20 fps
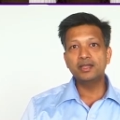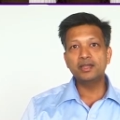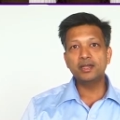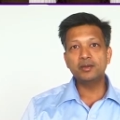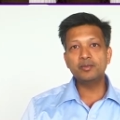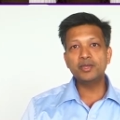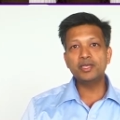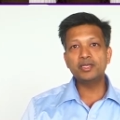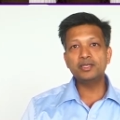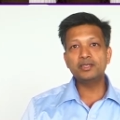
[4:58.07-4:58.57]

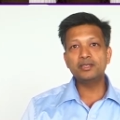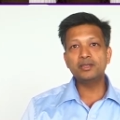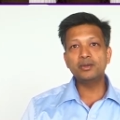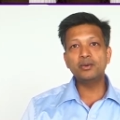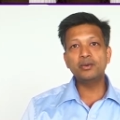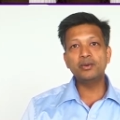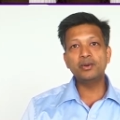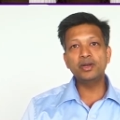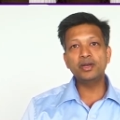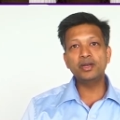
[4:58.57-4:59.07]
That means the
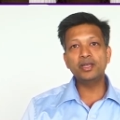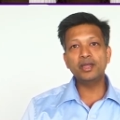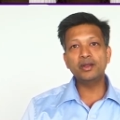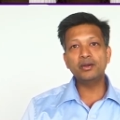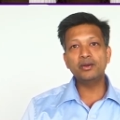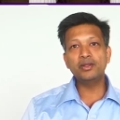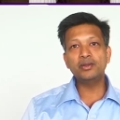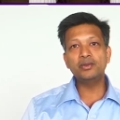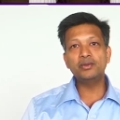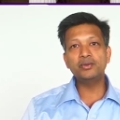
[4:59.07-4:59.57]
owner
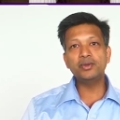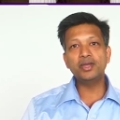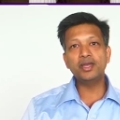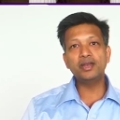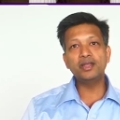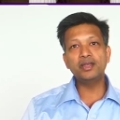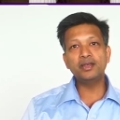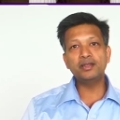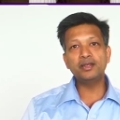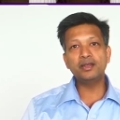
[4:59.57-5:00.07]
cannot issue
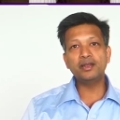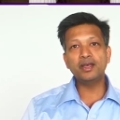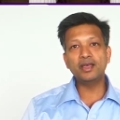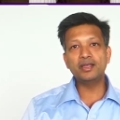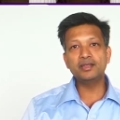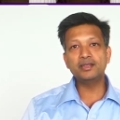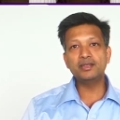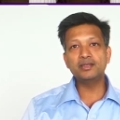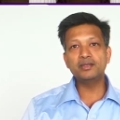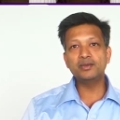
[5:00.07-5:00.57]
any other
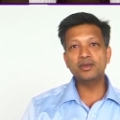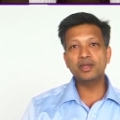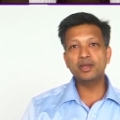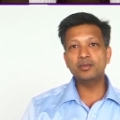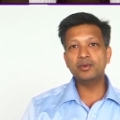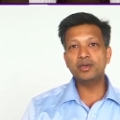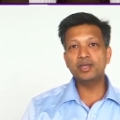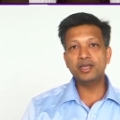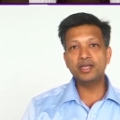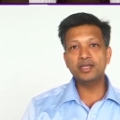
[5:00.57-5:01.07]
license to
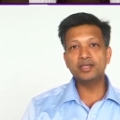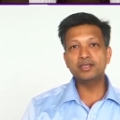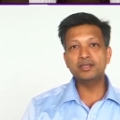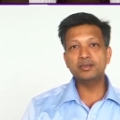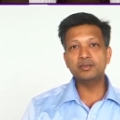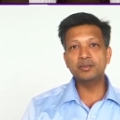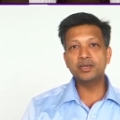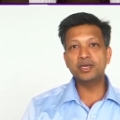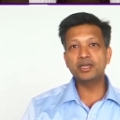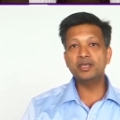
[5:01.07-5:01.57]
anybody
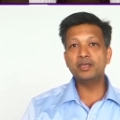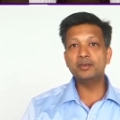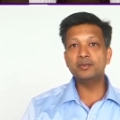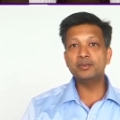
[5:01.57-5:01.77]
else, but he